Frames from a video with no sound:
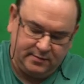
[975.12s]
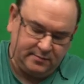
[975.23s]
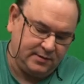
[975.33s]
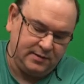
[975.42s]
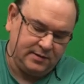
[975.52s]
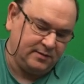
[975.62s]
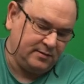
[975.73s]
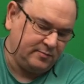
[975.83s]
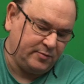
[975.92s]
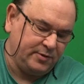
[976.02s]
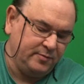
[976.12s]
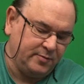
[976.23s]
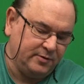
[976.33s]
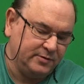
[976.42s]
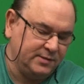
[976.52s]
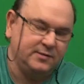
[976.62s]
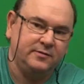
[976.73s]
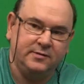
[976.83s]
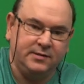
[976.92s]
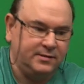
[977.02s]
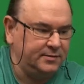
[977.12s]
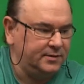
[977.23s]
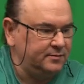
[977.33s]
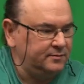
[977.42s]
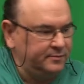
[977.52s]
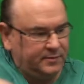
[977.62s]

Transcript: pre preprocessors and then